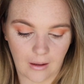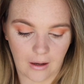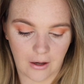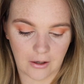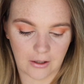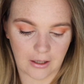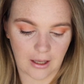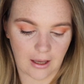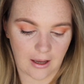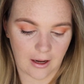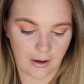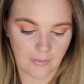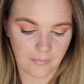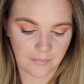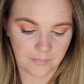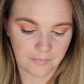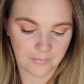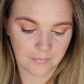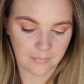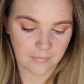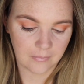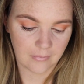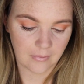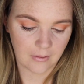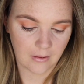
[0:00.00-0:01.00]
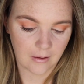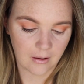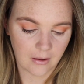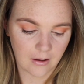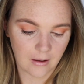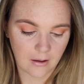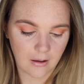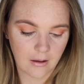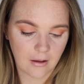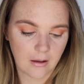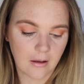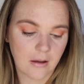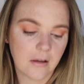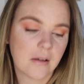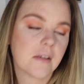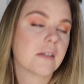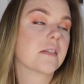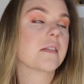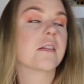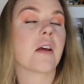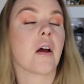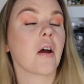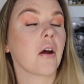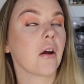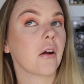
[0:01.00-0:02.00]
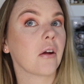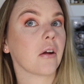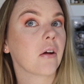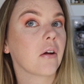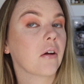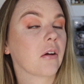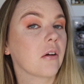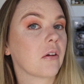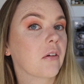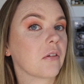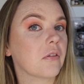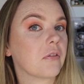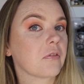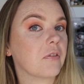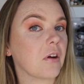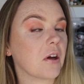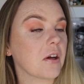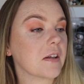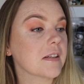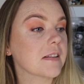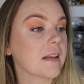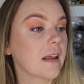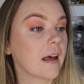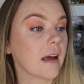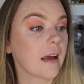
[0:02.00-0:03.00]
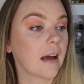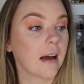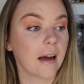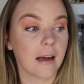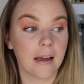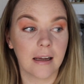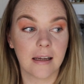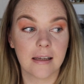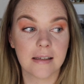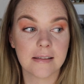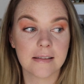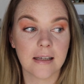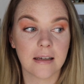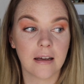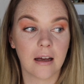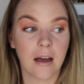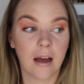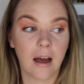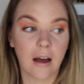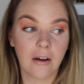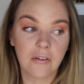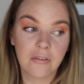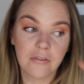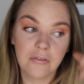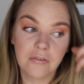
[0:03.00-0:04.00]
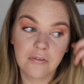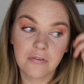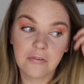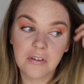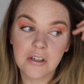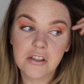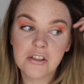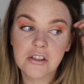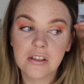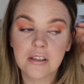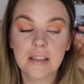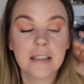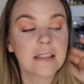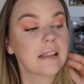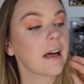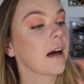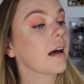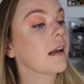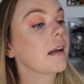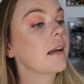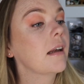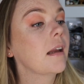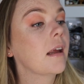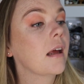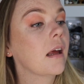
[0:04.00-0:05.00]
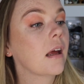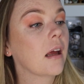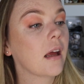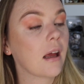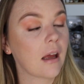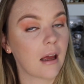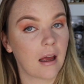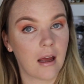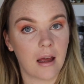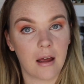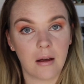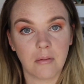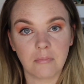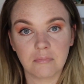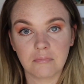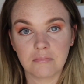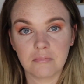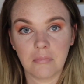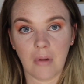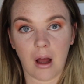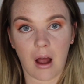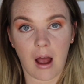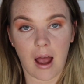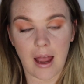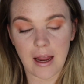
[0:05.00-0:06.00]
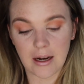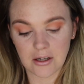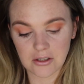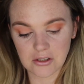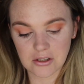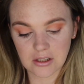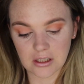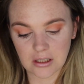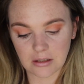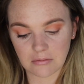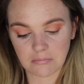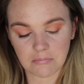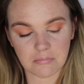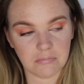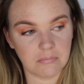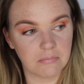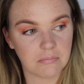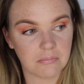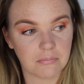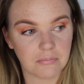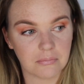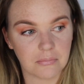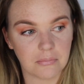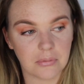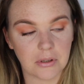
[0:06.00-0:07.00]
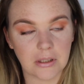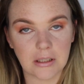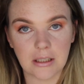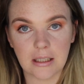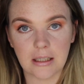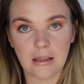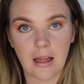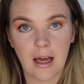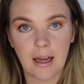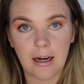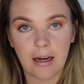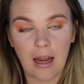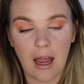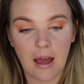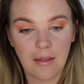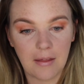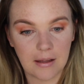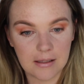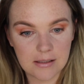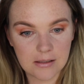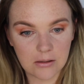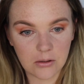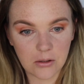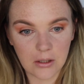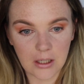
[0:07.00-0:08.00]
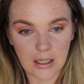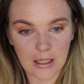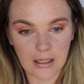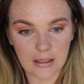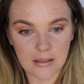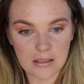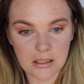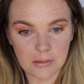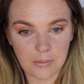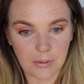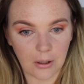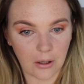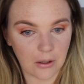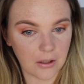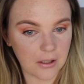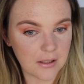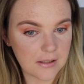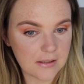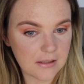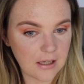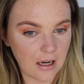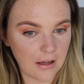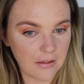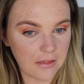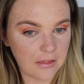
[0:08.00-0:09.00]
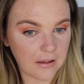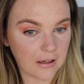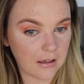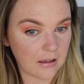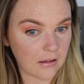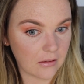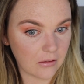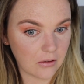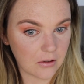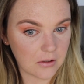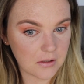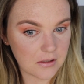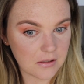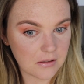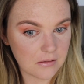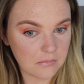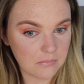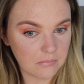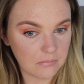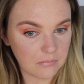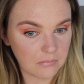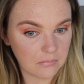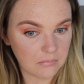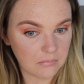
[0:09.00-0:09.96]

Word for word: Okay, so first layer is officially done. I actually really like how that's looking, to be honest. I think it looks